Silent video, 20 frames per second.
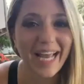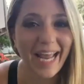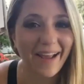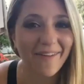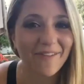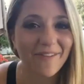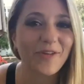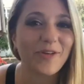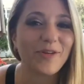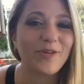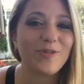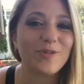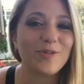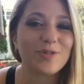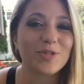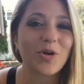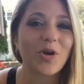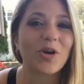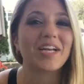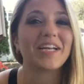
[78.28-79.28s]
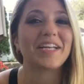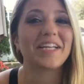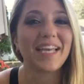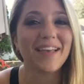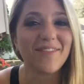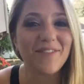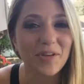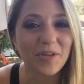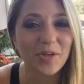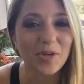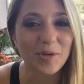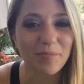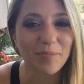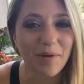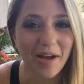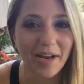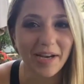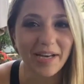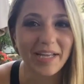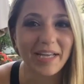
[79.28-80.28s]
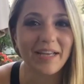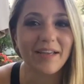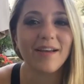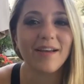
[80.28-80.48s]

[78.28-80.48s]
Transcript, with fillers: after you started giving your body